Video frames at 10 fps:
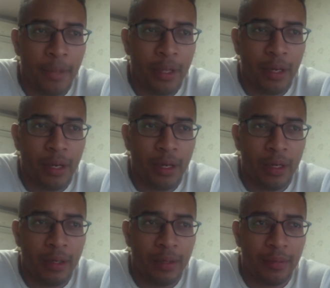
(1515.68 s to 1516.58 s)

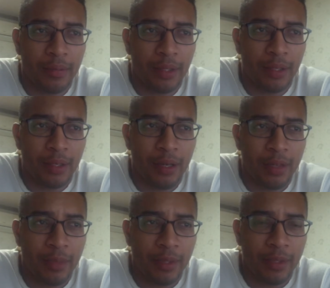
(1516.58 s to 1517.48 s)
It
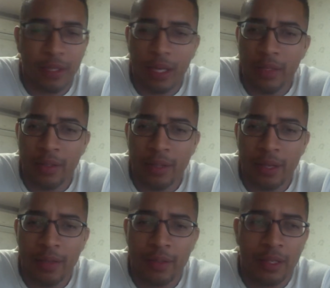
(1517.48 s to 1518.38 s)
cost basically
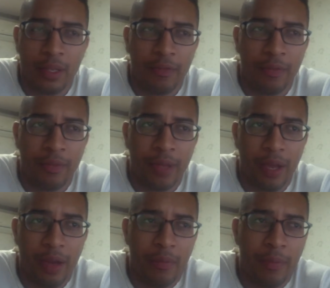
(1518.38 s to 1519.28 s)
$18 to get from the
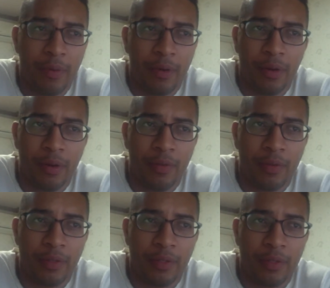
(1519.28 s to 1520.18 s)
airport over
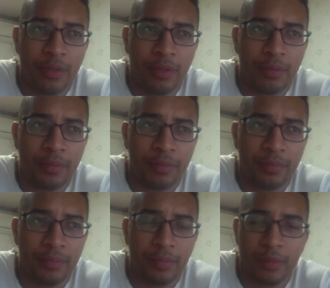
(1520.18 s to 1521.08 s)
to
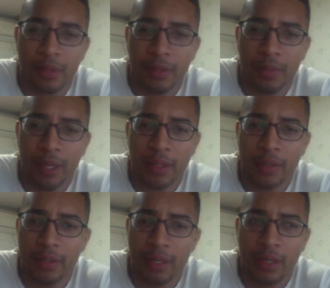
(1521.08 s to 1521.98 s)
the main
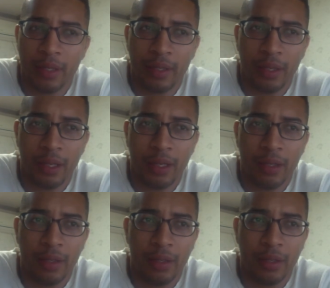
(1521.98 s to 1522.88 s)
city,
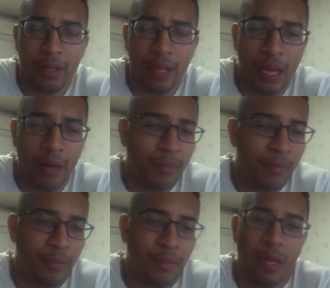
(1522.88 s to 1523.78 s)
and I don't
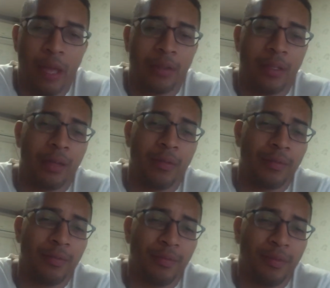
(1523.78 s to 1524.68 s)
I don't
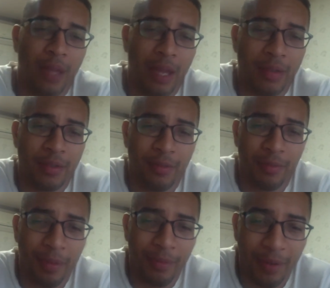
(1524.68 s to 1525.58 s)
actually
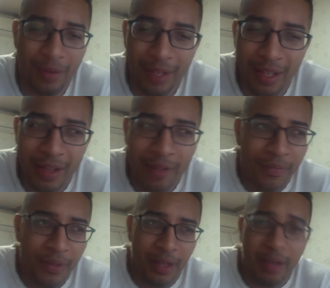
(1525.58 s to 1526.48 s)
remember.
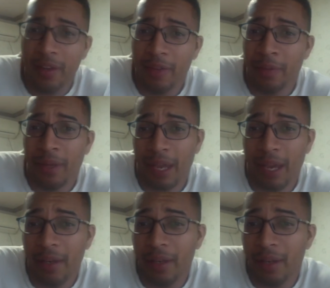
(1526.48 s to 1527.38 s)
It could have been
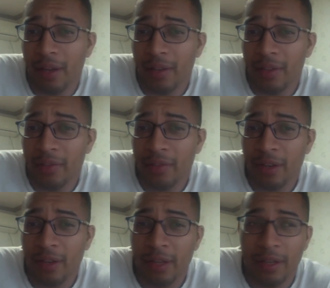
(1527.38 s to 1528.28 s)
$80 for
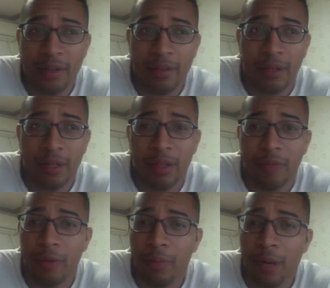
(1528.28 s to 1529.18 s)
all I know, and
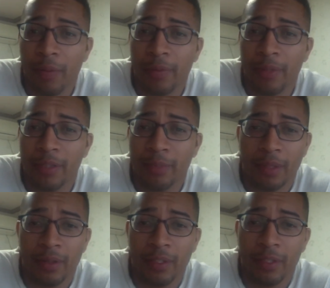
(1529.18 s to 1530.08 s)
then we probably
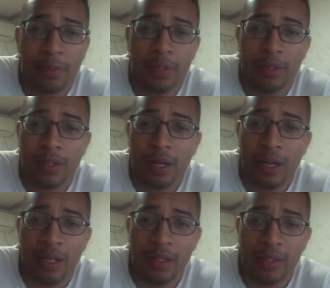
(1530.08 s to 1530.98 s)
split the
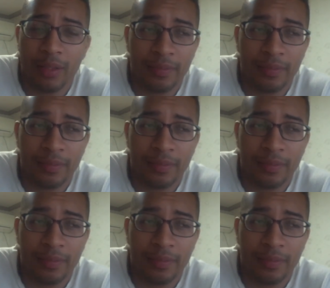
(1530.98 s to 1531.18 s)
cost,